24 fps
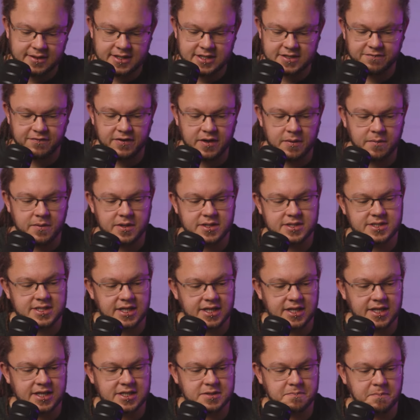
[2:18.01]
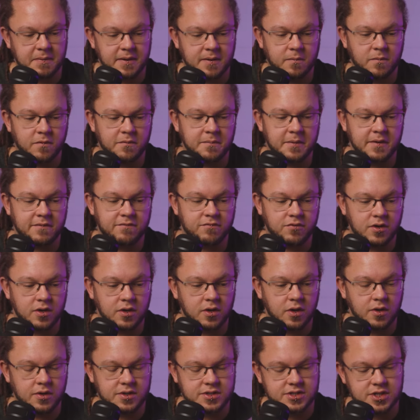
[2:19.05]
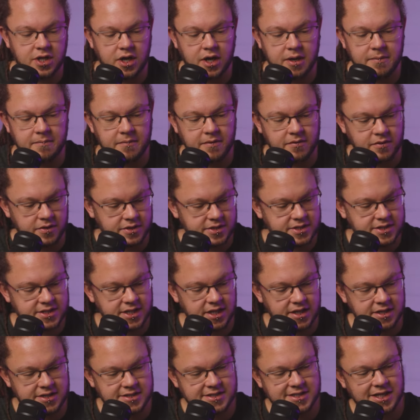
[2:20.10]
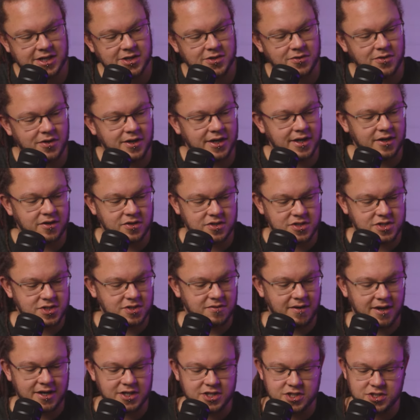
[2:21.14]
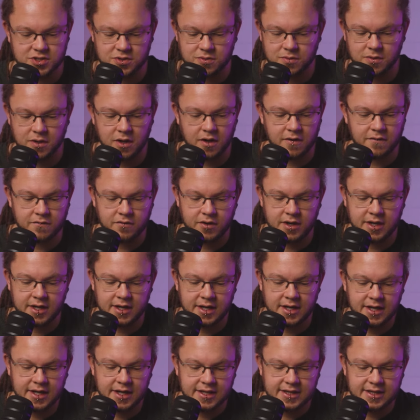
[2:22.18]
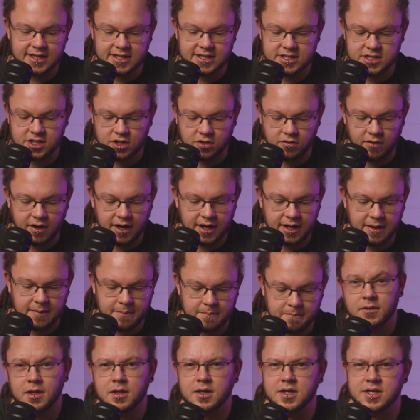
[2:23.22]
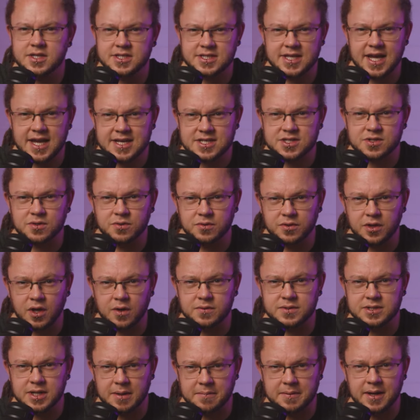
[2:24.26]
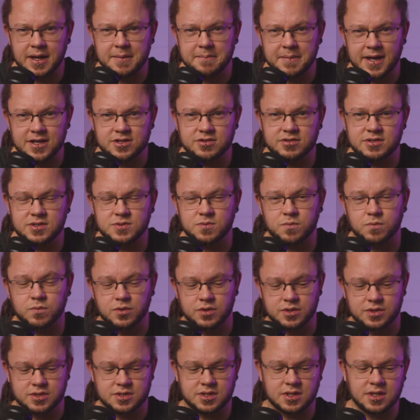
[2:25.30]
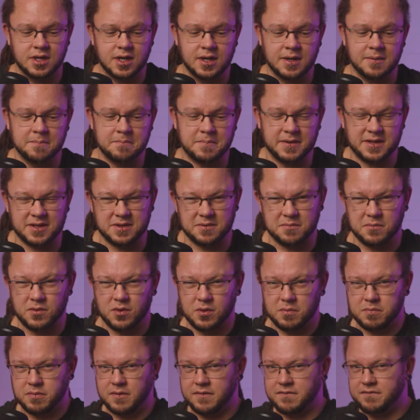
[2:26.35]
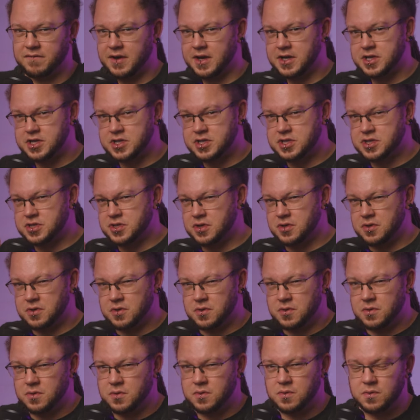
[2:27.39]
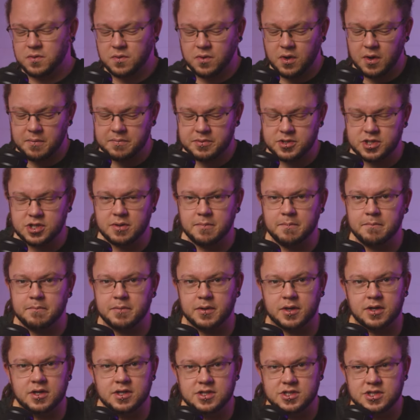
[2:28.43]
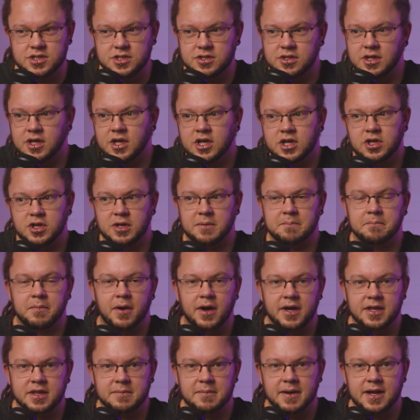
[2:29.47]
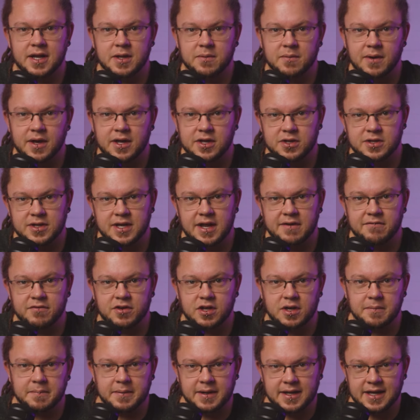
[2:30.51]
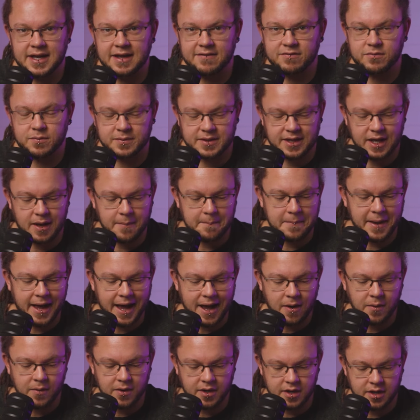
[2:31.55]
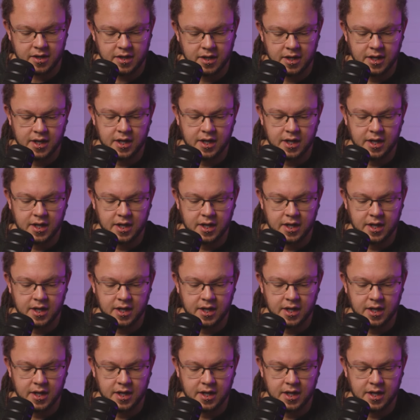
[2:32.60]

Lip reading: This V1c has been with me for a long time. I've got a sticker on it. I've got scratches all over it. These are great because, yes, although AA batteries would be the more professional option because you can buy them anywhere, you're never going to be left without power.